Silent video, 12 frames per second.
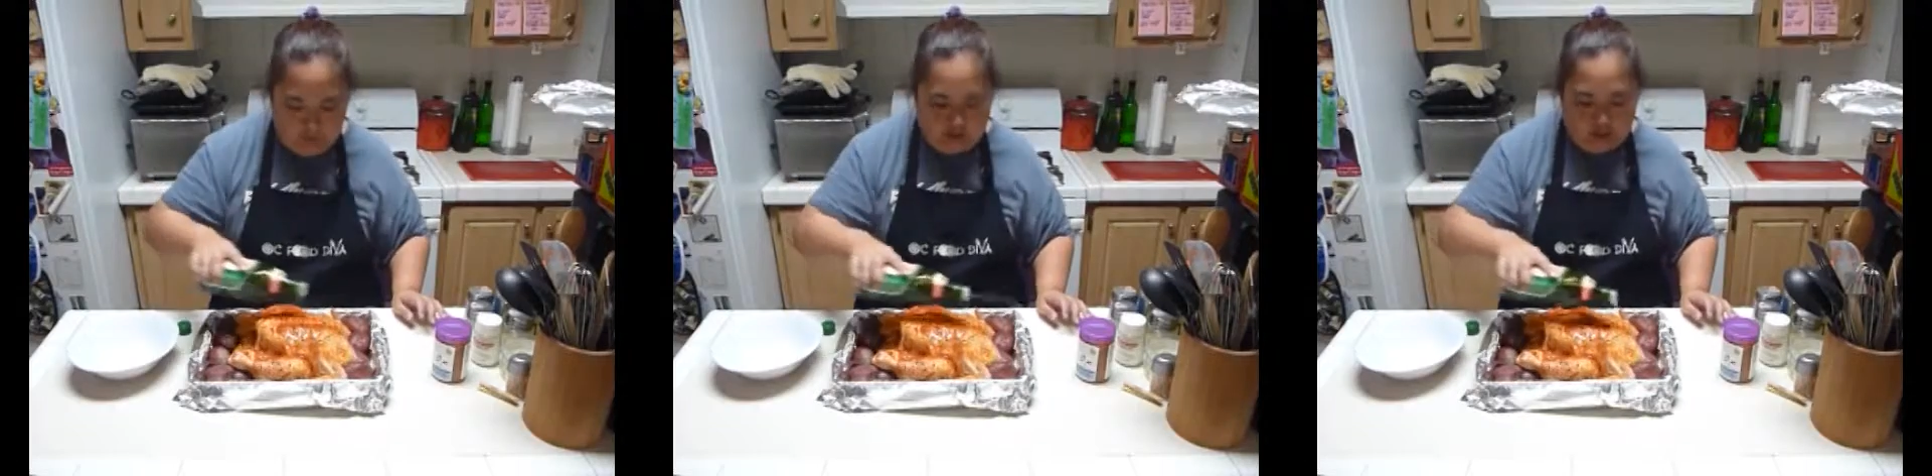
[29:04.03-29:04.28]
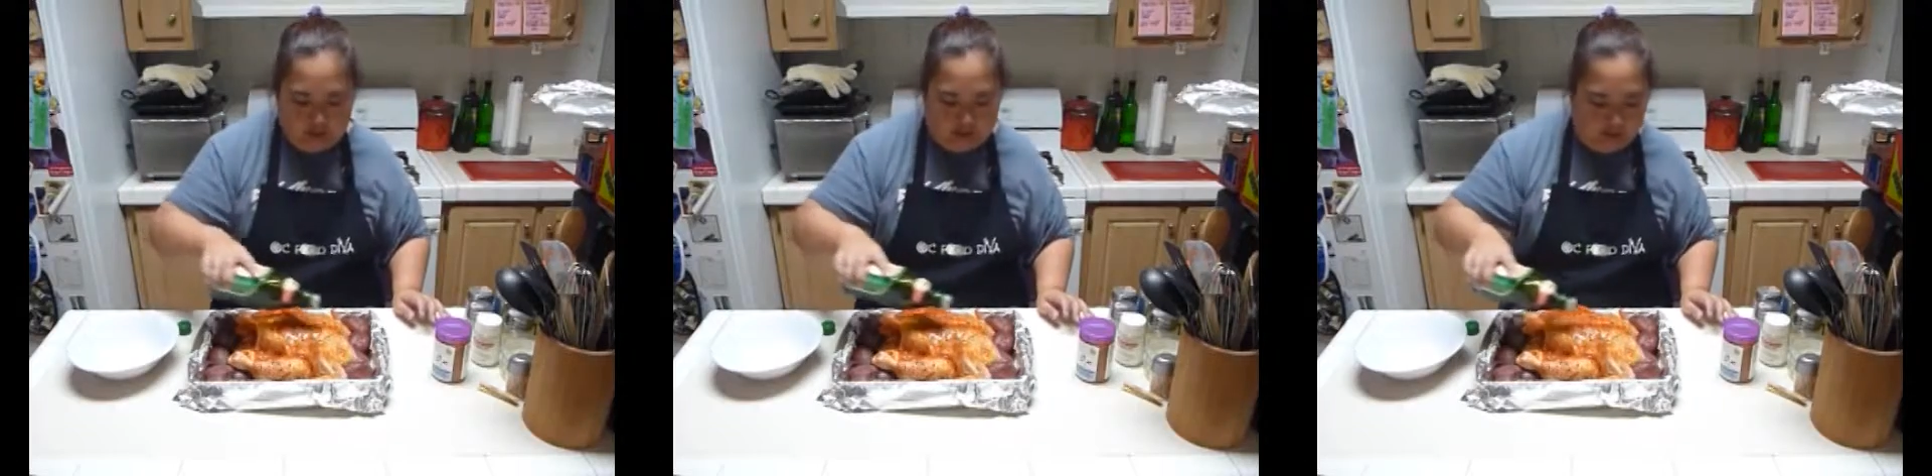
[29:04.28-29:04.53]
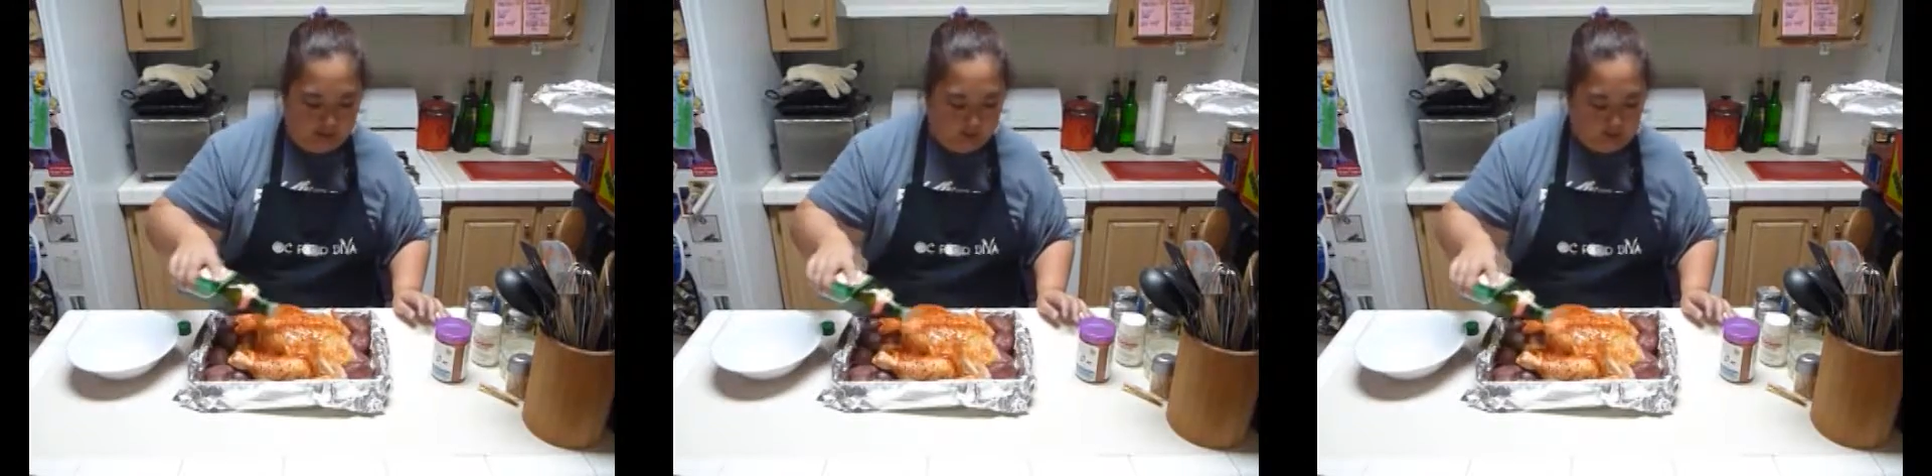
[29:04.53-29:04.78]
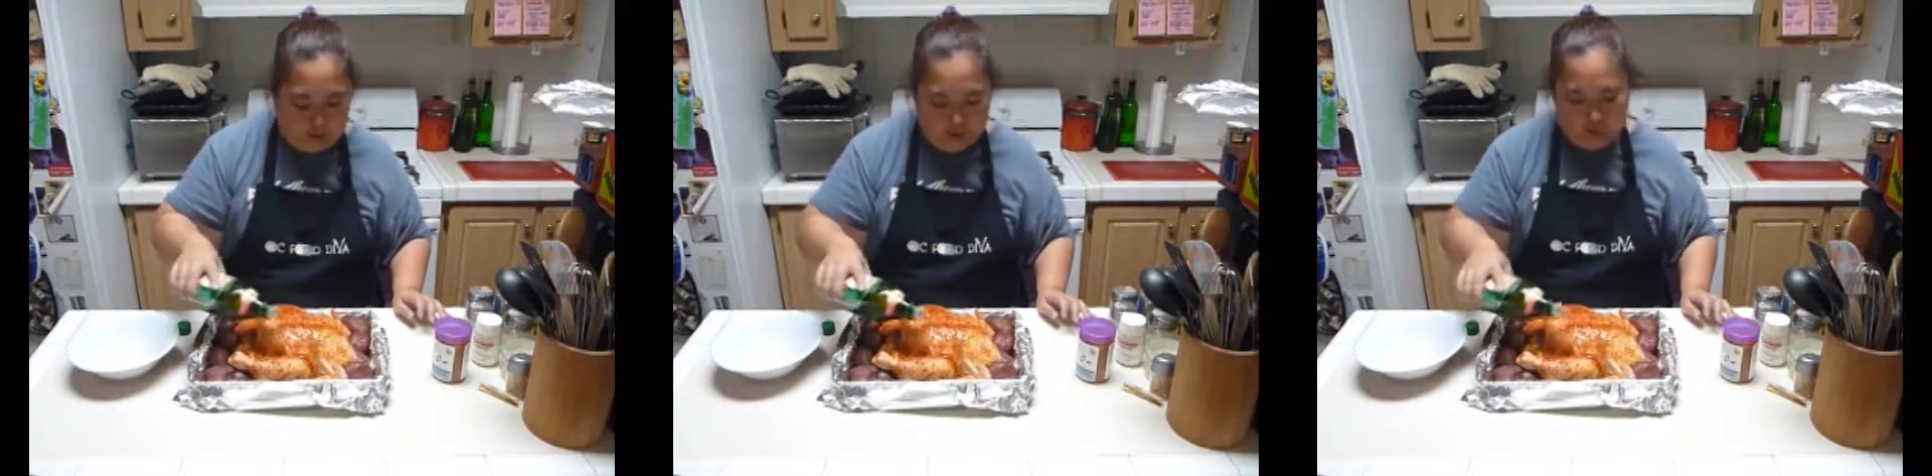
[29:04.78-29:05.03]
chicken skin,
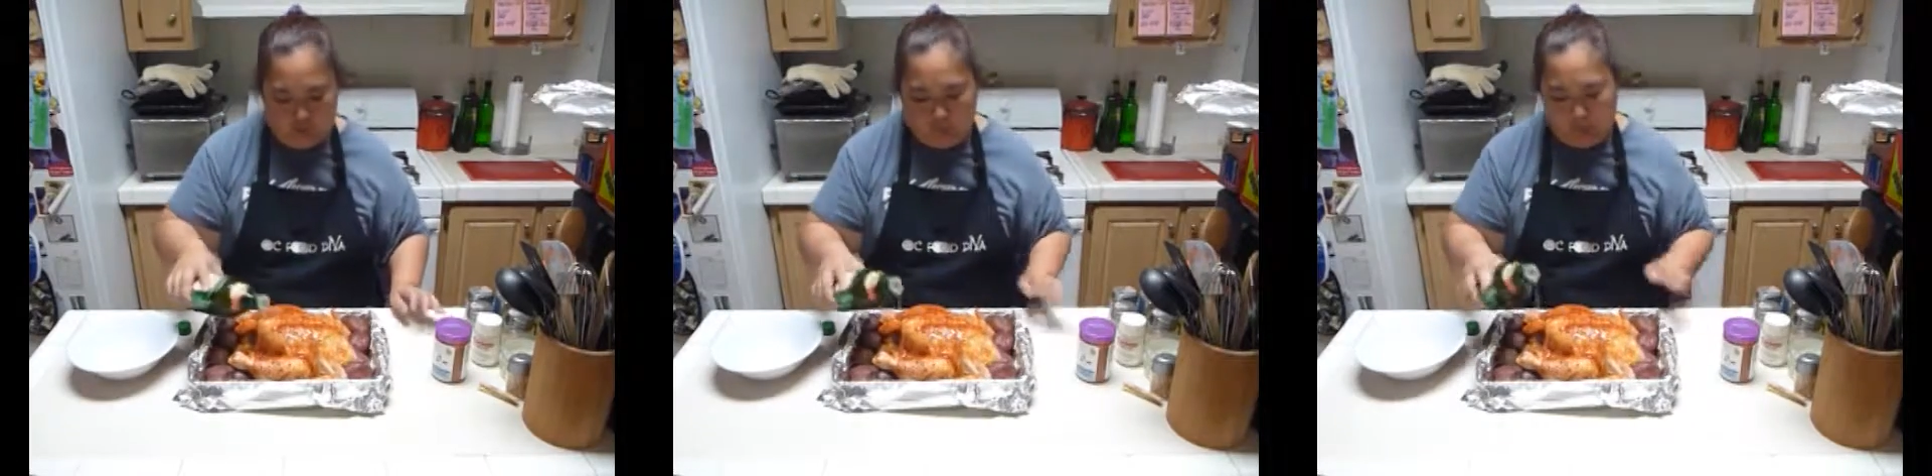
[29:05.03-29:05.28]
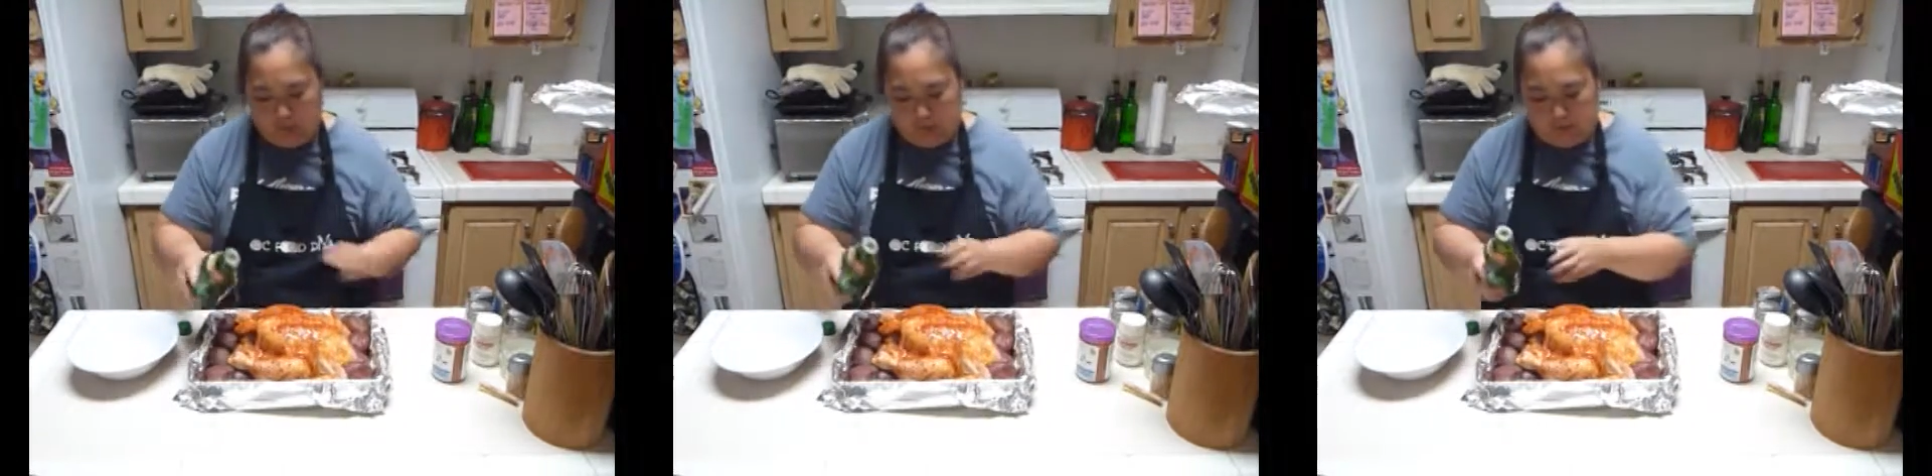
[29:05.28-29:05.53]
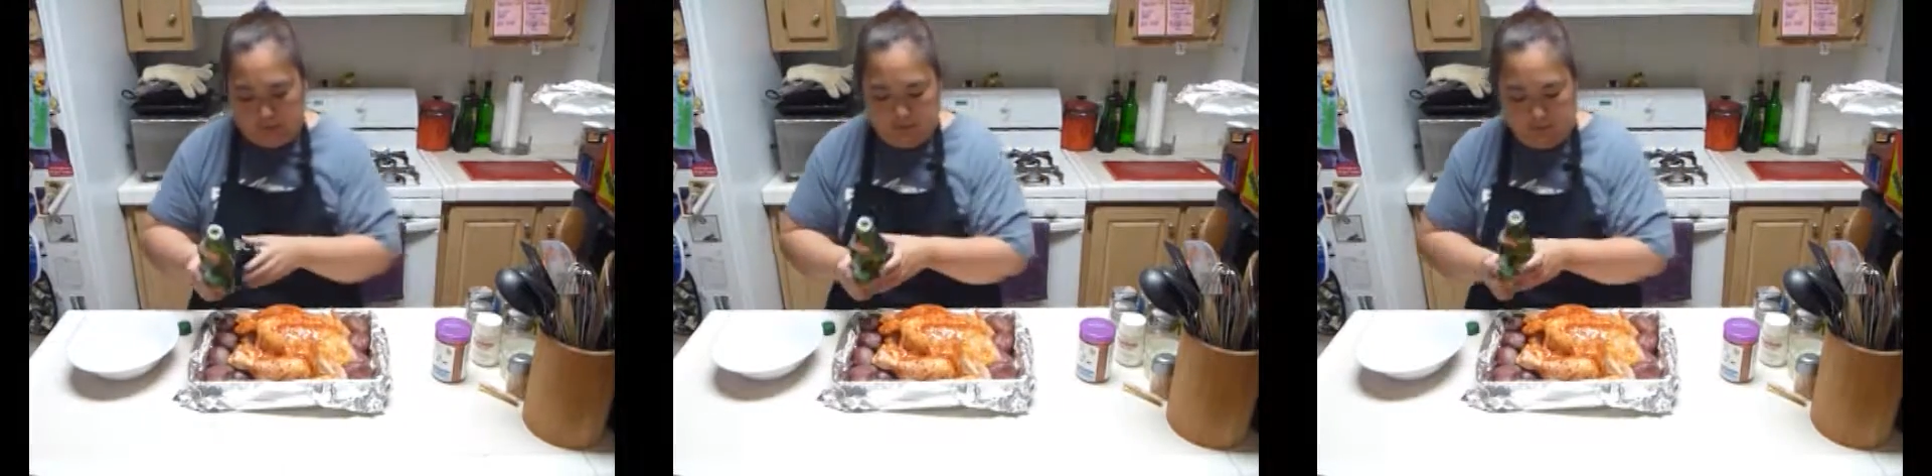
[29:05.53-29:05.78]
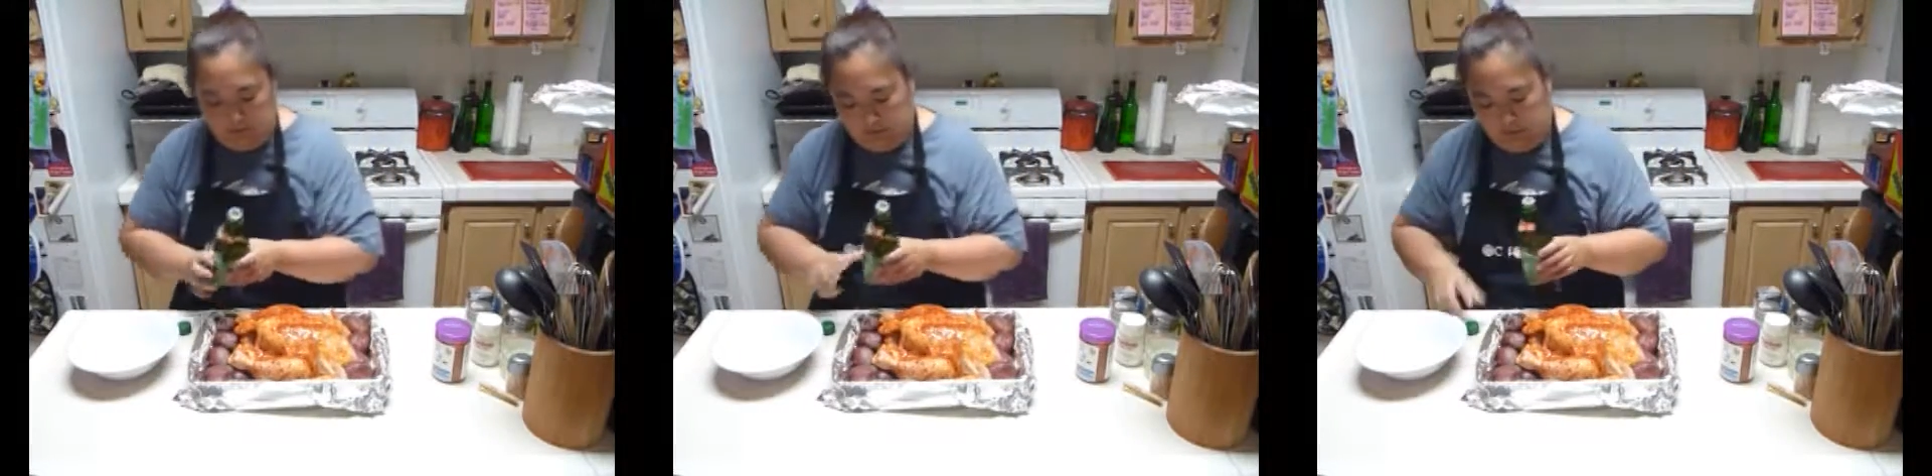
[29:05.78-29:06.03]
which is what I
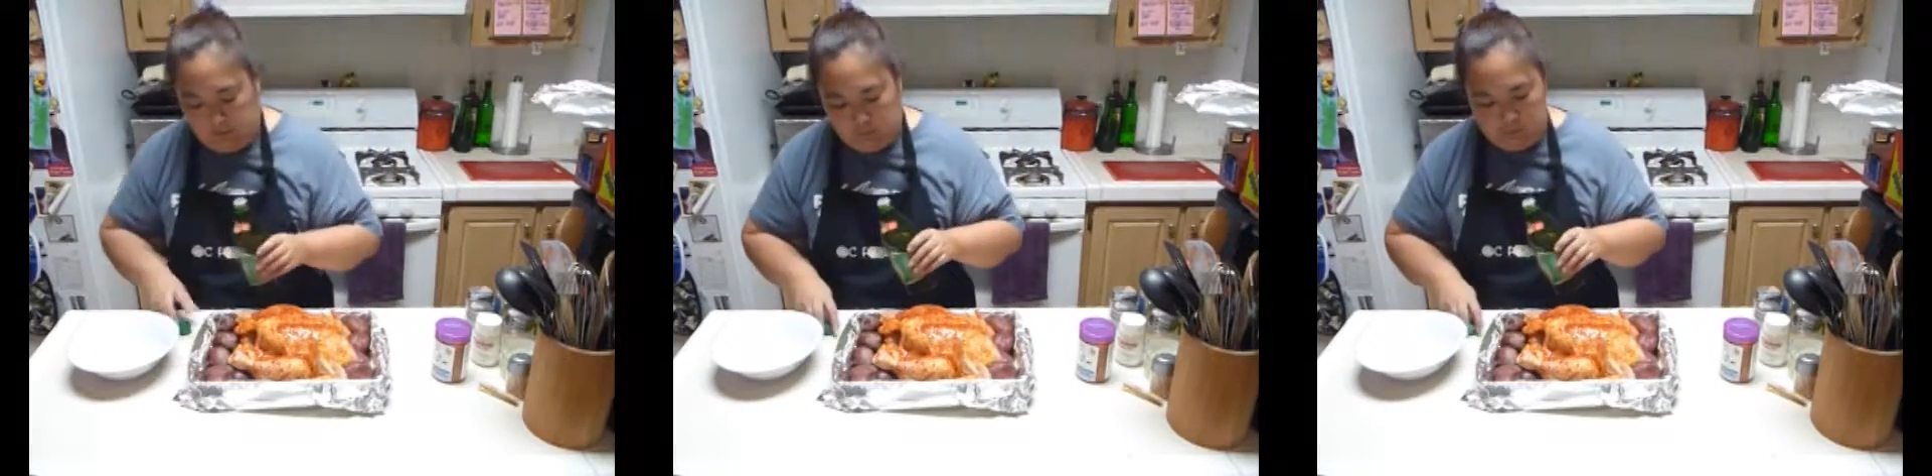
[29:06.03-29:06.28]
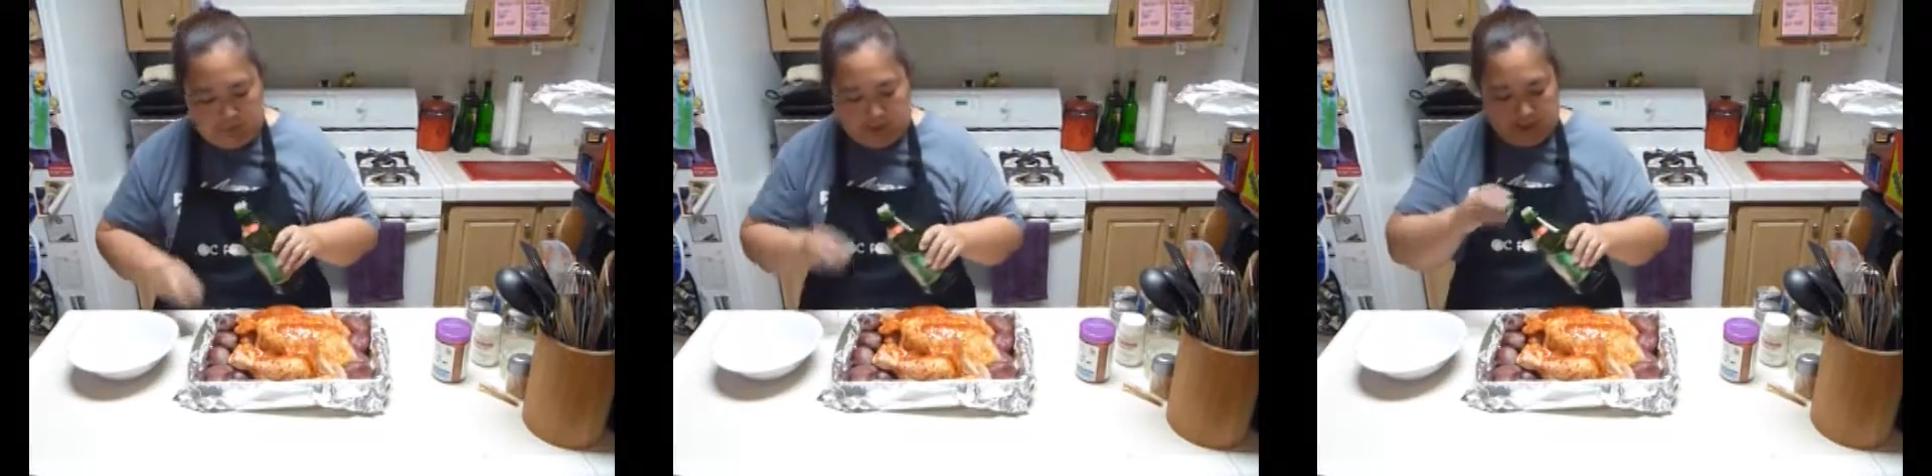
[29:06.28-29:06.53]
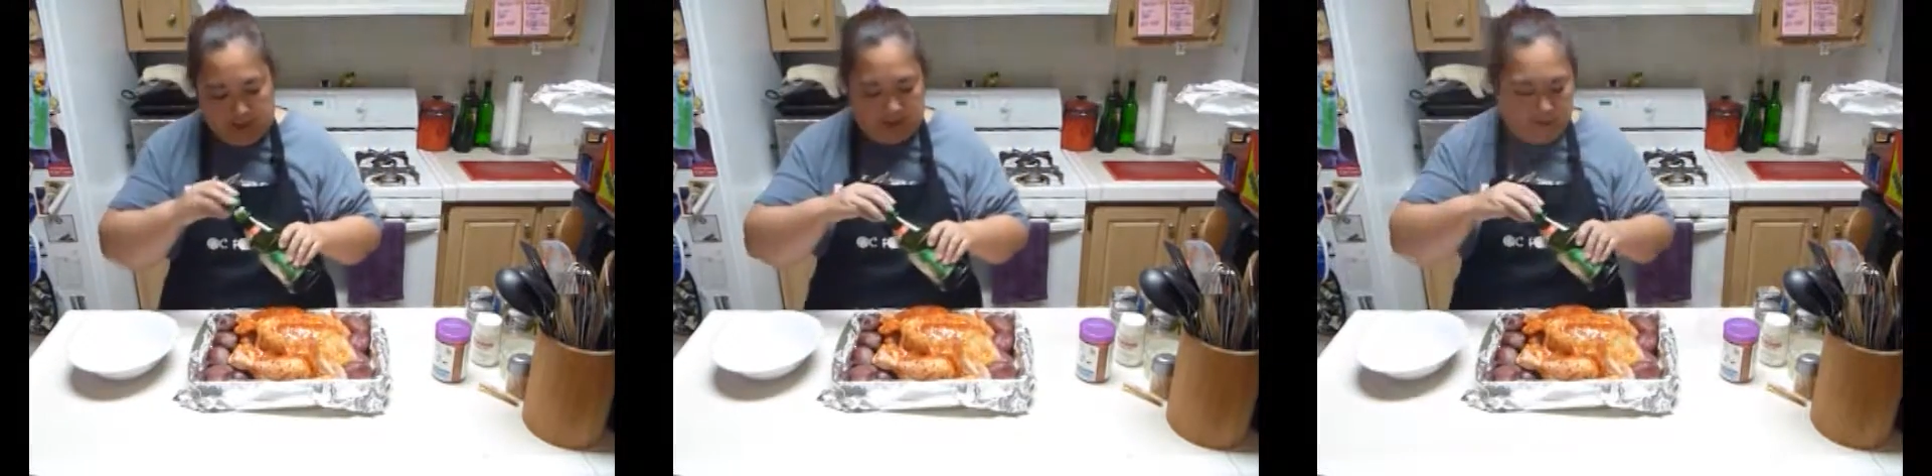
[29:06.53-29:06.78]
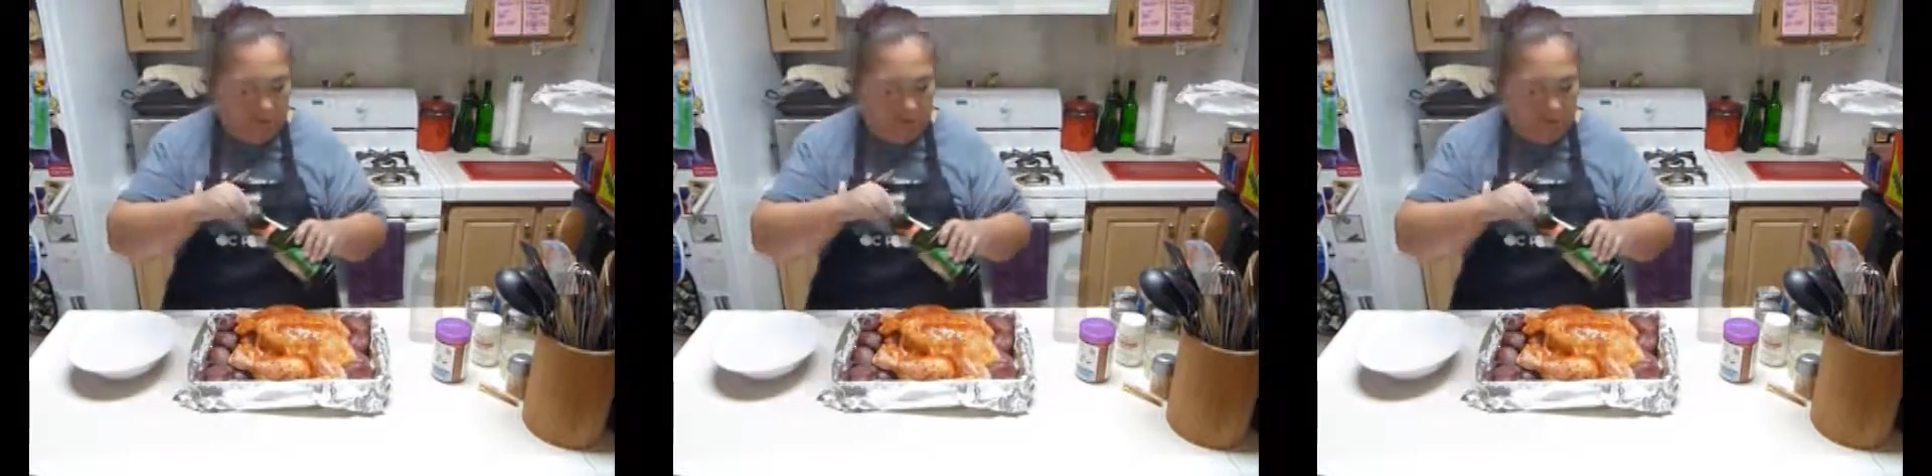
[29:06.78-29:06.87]
really like.